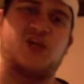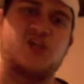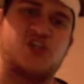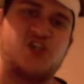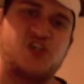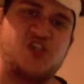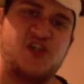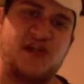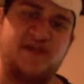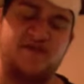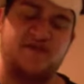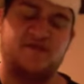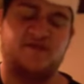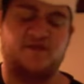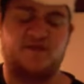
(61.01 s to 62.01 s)

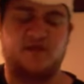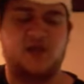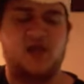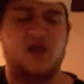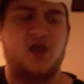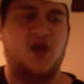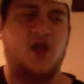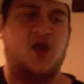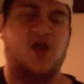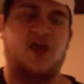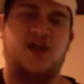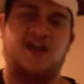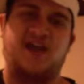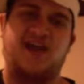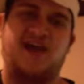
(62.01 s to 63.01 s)
Shift.
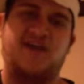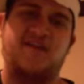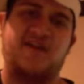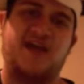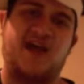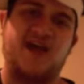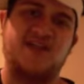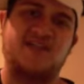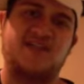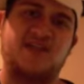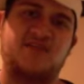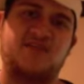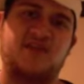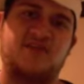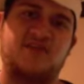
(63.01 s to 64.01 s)
Now the concept of